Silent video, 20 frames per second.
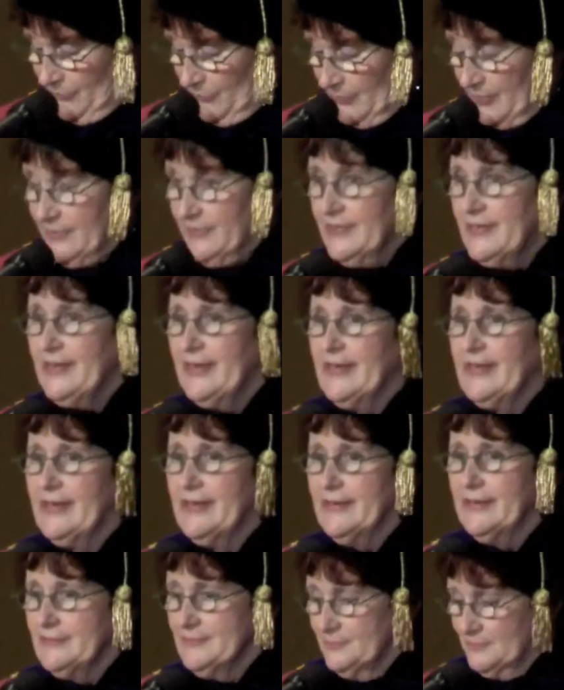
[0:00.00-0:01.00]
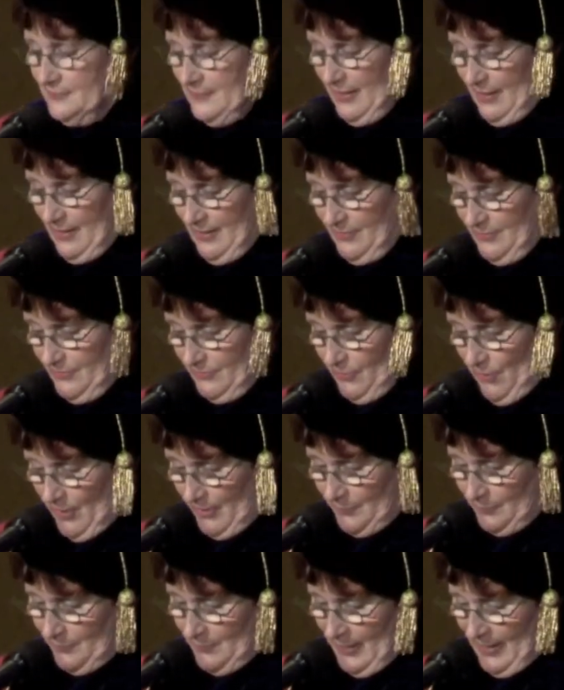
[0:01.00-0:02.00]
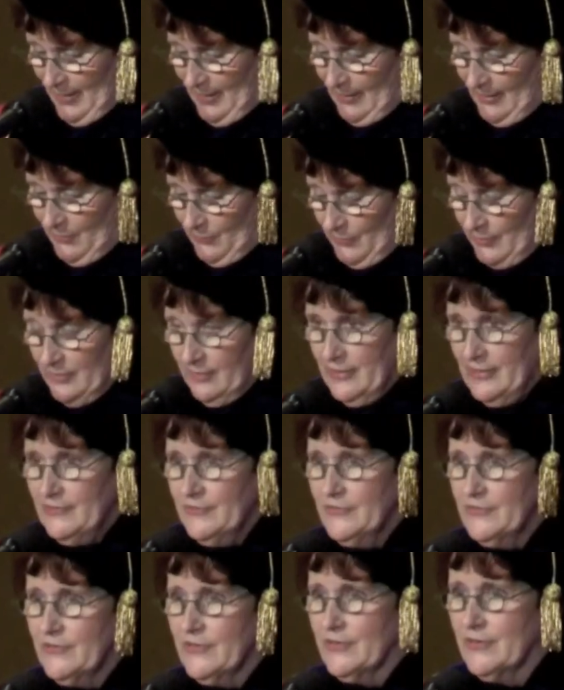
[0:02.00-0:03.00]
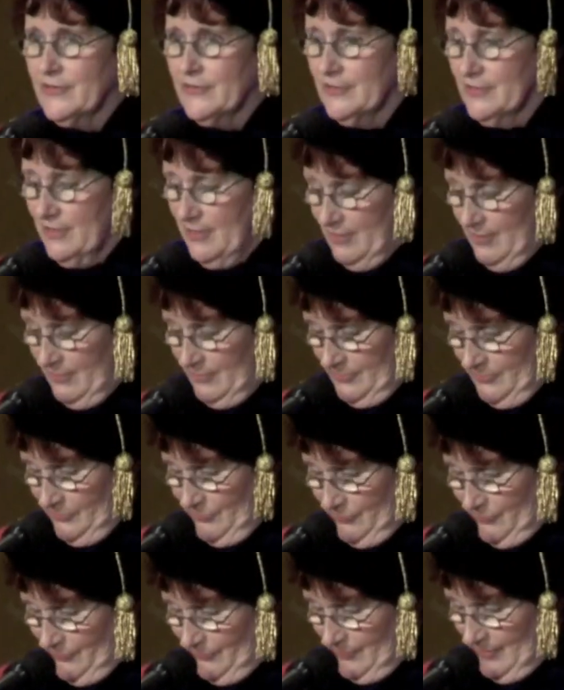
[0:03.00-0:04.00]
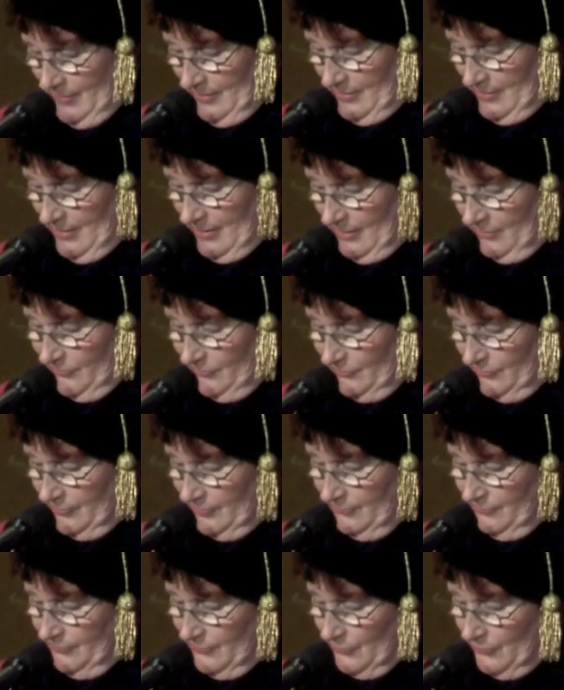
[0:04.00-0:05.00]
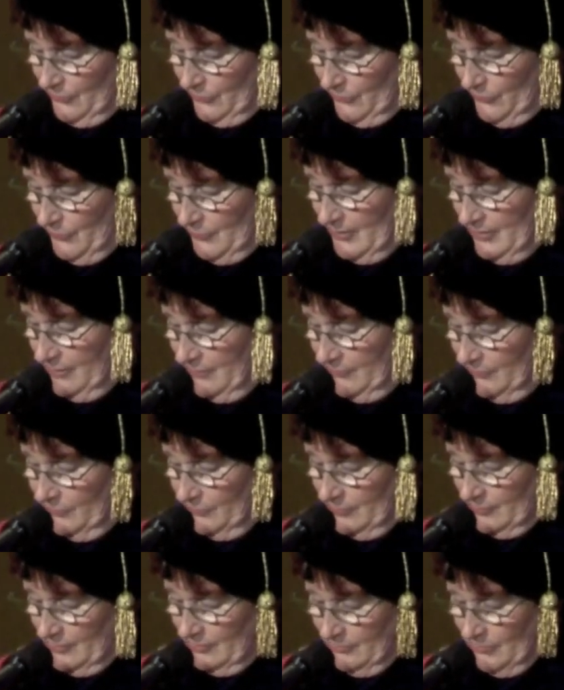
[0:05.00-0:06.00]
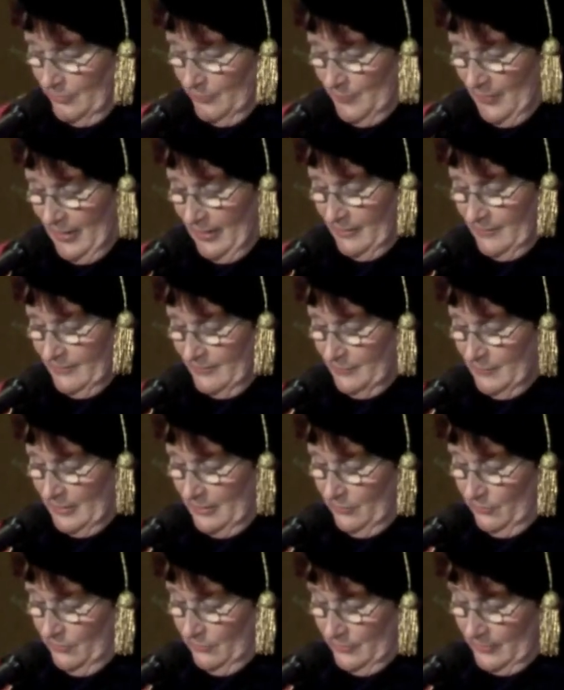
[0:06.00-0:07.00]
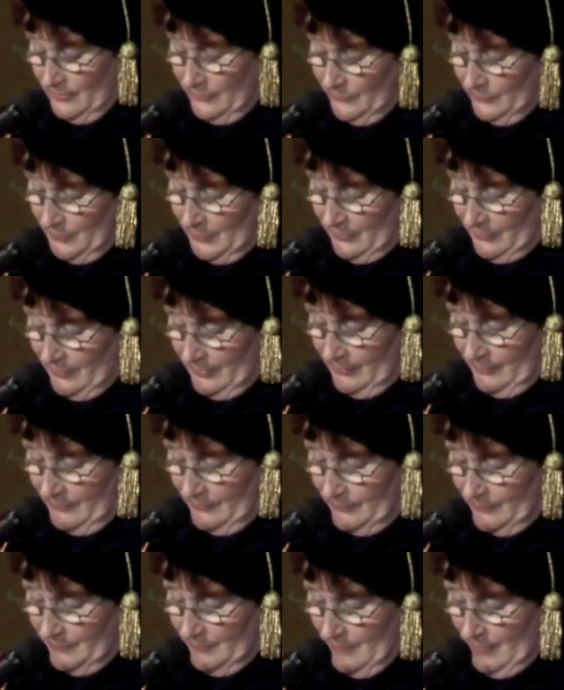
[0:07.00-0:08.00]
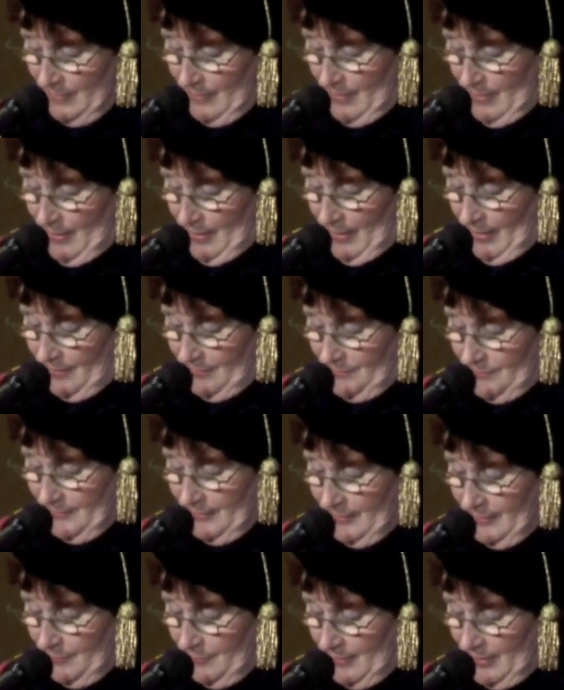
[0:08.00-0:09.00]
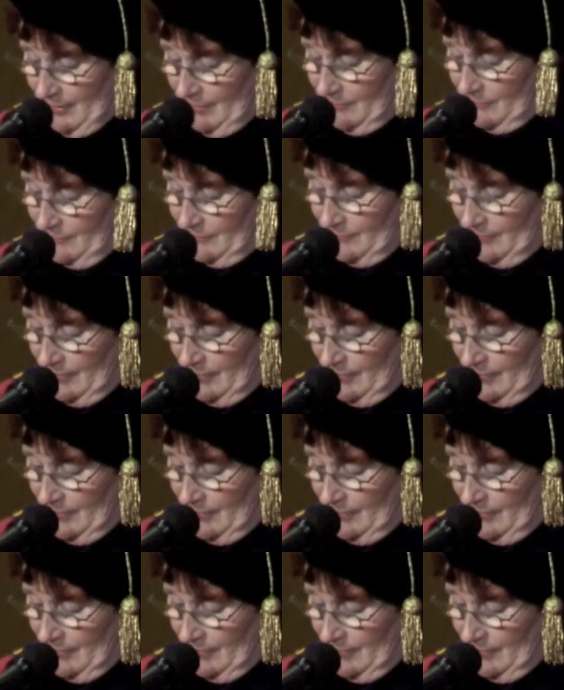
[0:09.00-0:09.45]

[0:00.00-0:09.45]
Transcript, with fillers: doing today. I thought back when I started college, and actually further, because when I look back to my own experience, I think about